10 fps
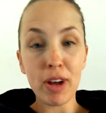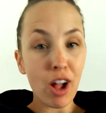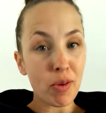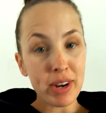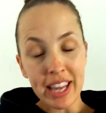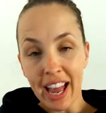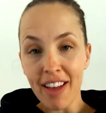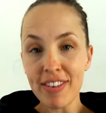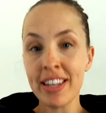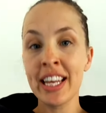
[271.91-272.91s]
already
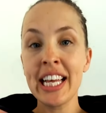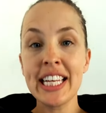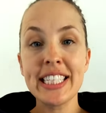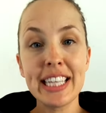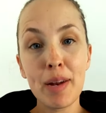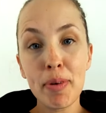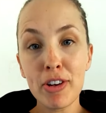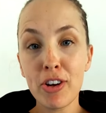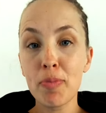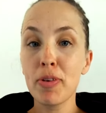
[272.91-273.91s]
have it set up on
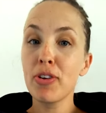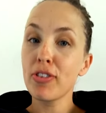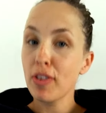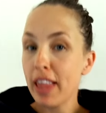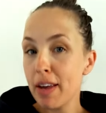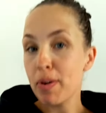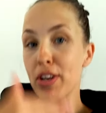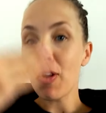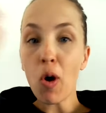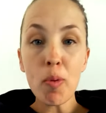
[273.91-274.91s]
your computer so that when
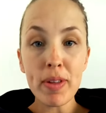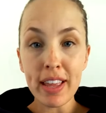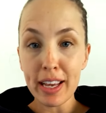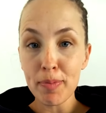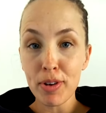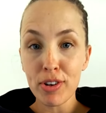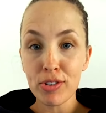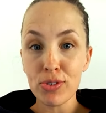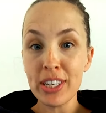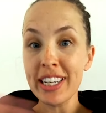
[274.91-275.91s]
you open that computer
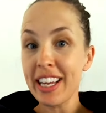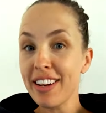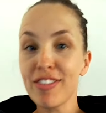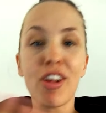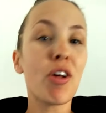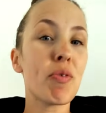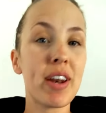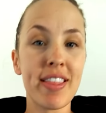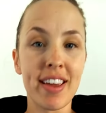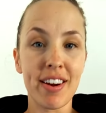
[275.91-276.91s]
screen, it is
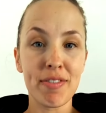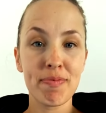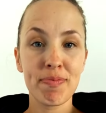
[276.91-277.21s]
already there.